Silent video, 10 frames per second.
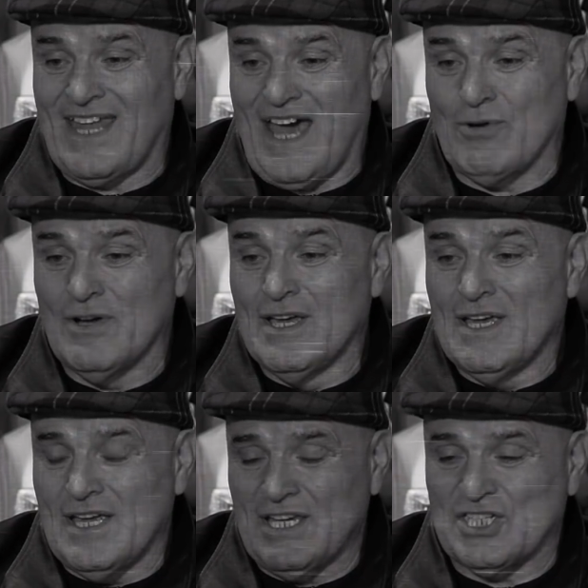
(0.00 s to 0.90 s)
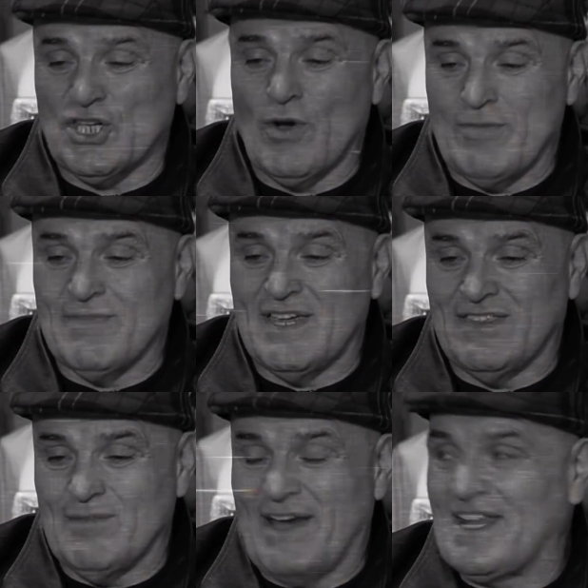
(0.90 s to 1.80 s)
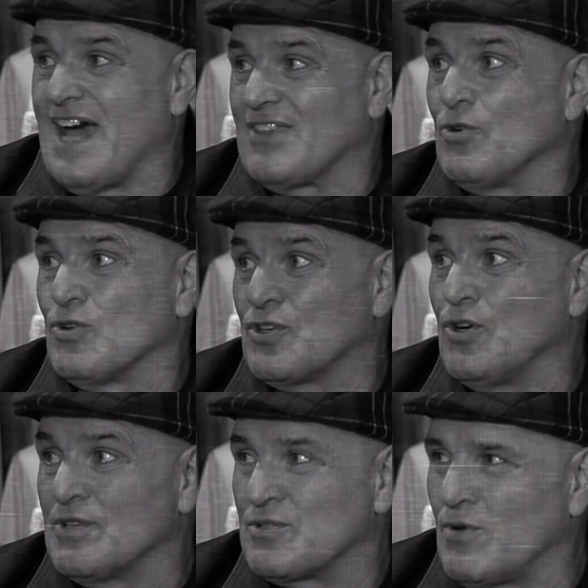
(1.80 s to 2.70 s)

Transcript: now is showing me the man I thought he always